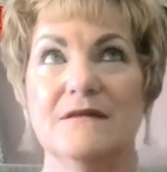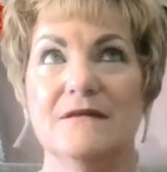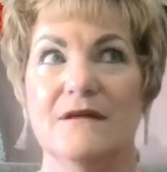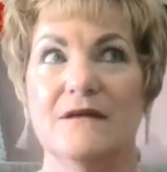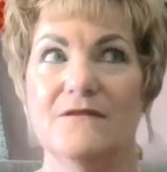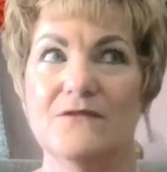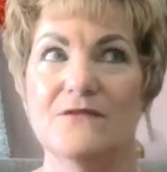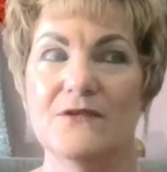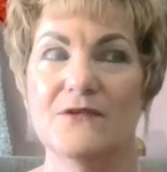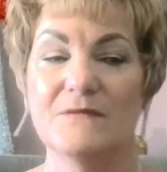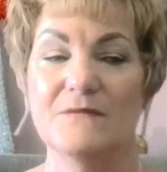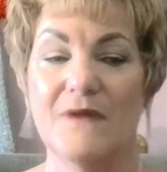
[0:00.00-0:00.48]

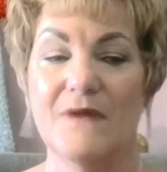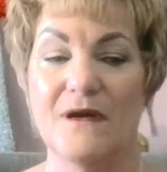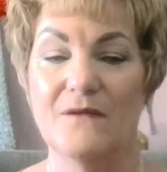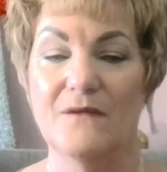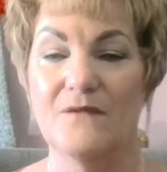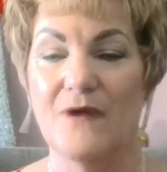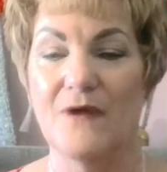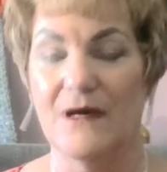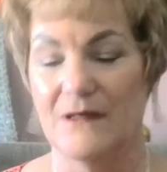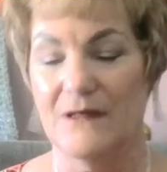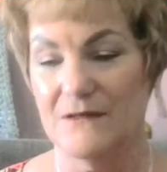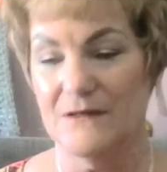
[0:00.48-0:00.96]
Never in my
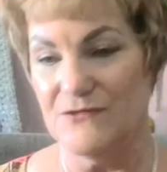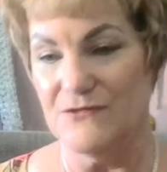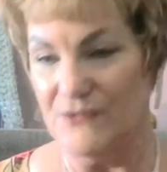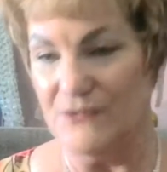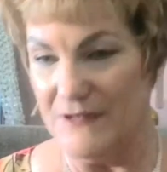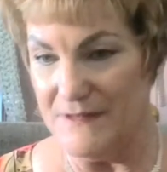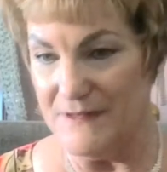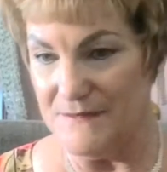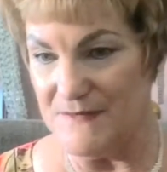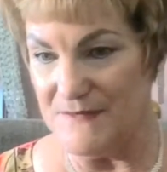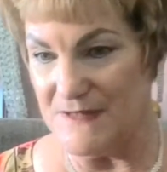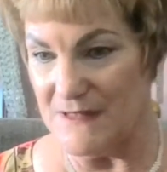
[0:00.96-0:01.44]
wild
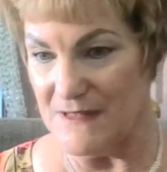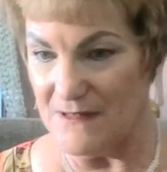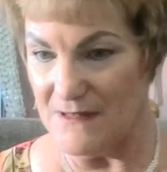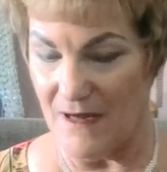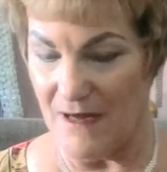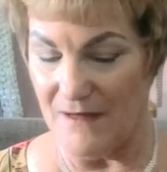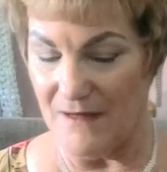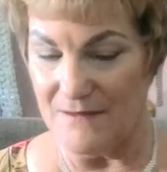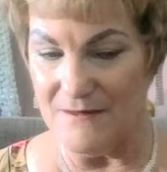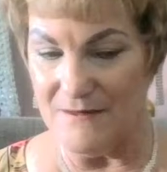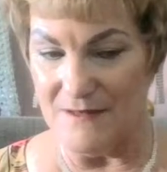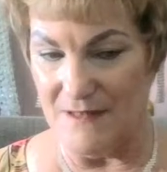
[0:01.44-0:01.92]
dreams did
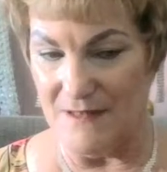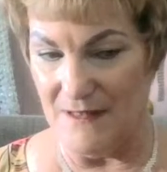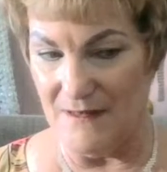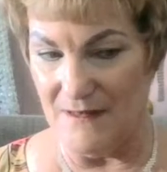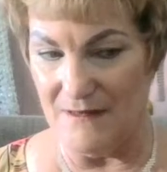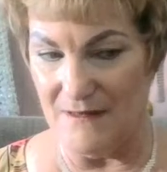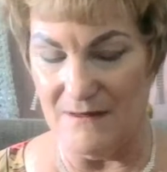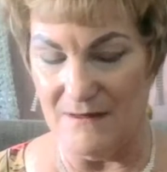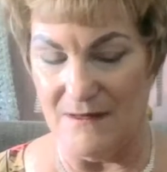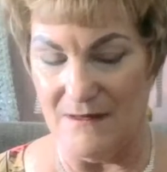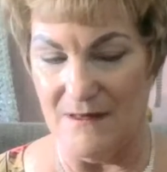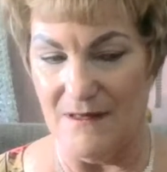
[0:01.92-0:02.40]
I
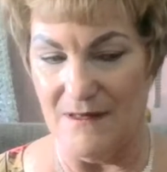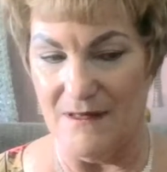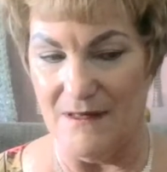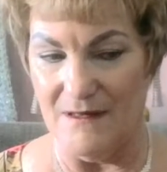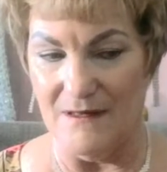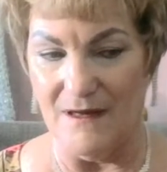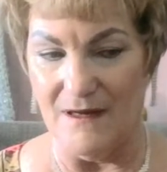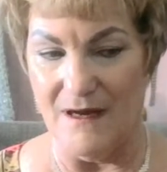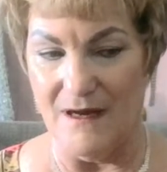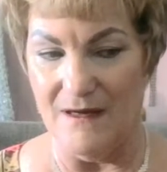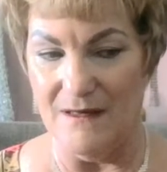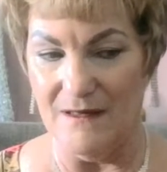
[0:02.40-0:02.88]
think
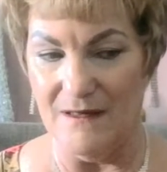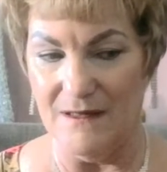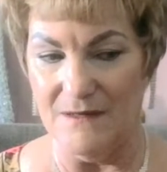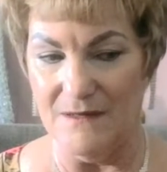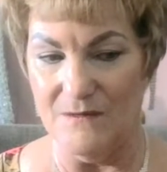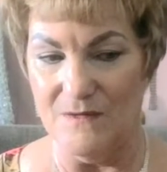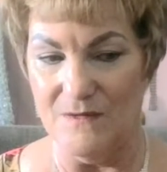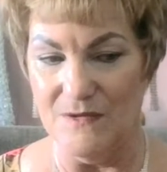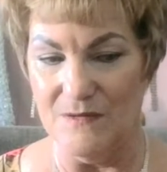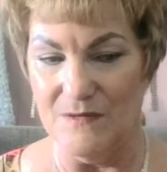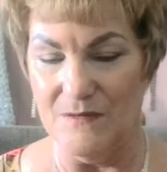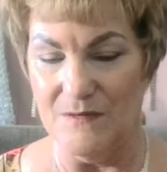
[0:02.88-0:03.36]
that I
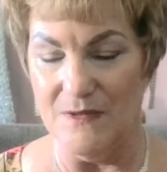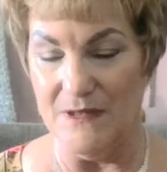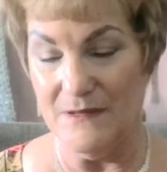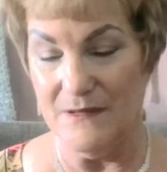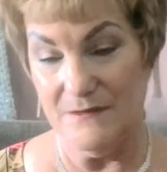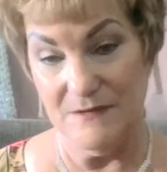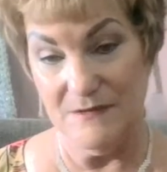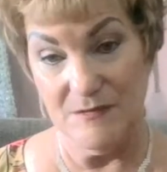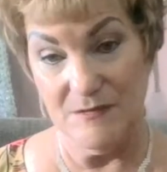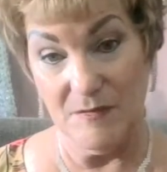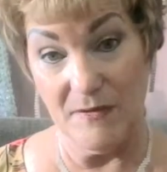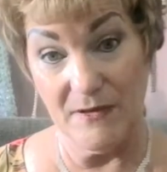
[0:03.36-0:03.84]
would be
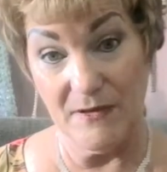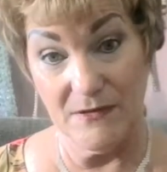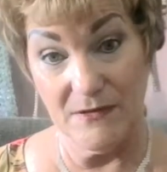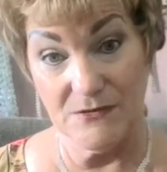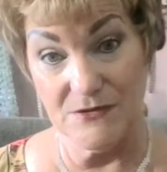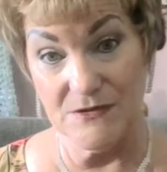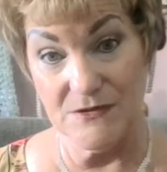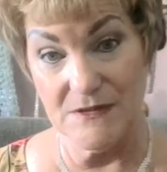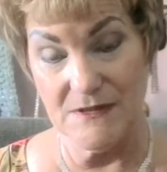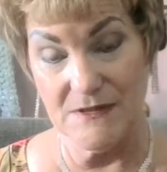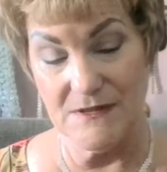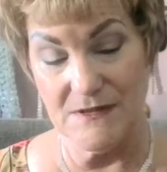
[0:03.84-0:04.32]
able to
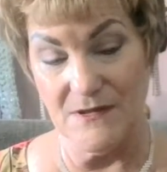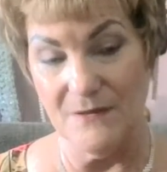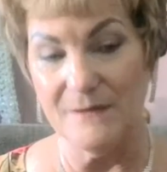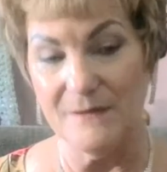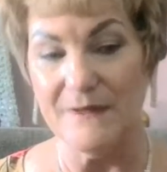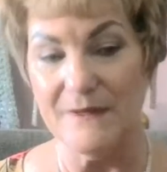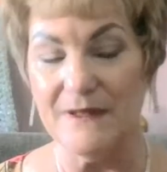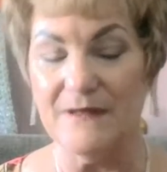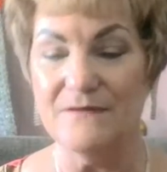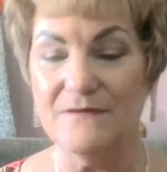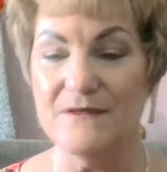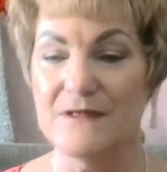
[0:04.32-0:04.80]
purchase so
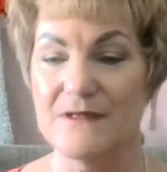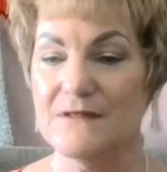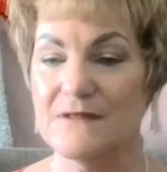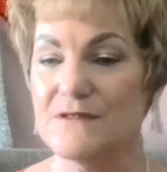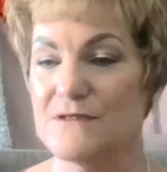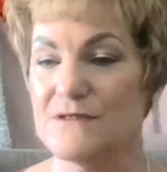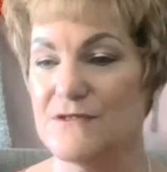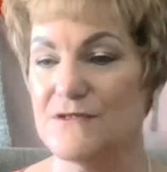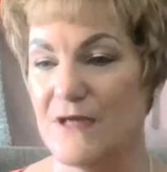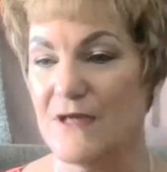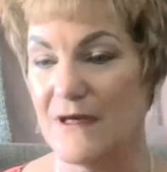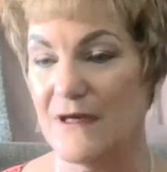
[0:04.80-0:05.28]
many
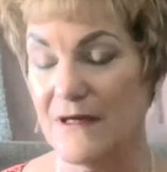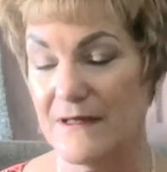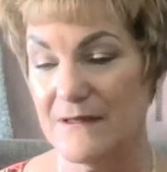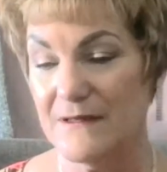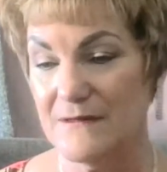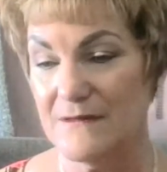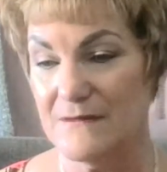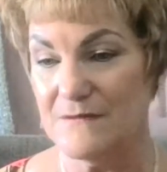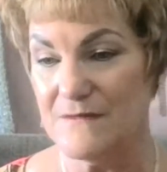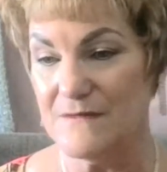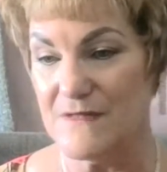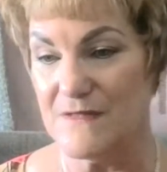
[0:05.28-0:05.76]
vintage
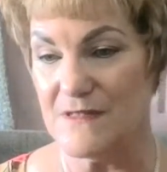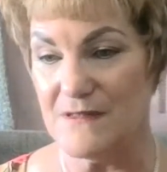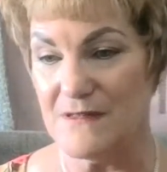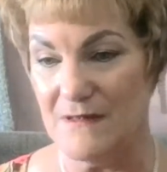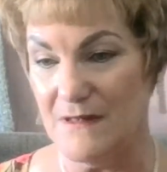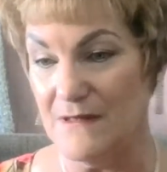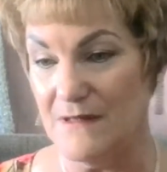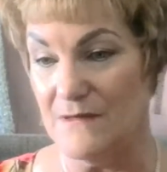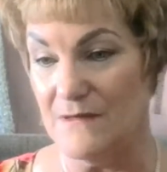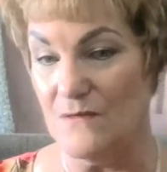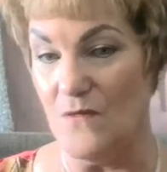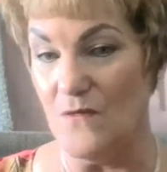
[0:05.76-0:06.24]
items
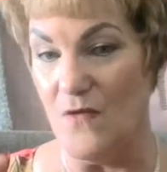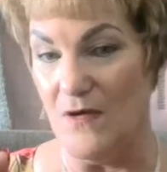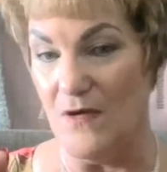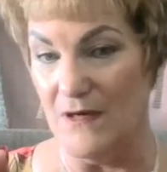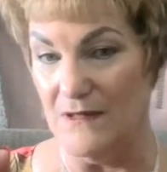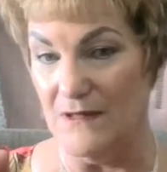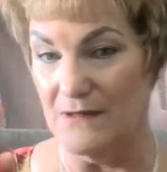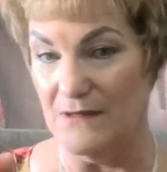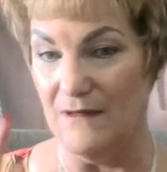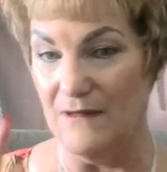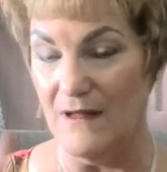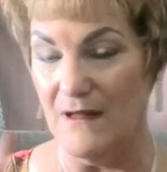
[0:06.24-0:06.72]
in
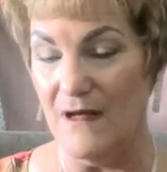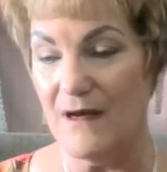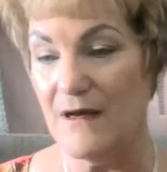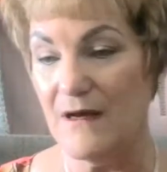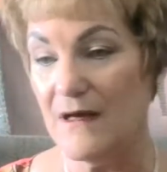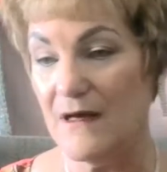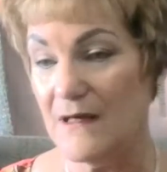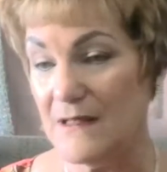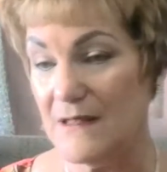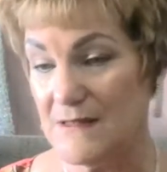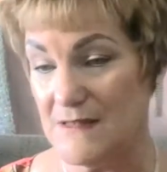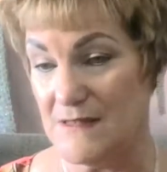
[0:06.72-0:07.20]
one
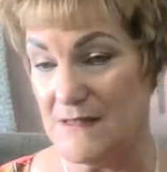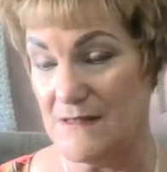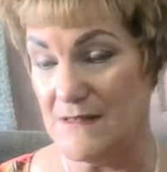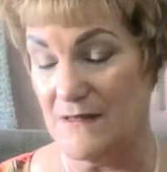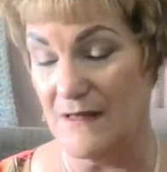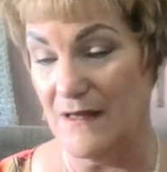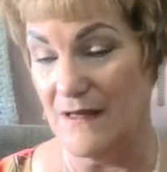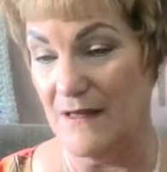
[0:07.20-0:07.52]
lot.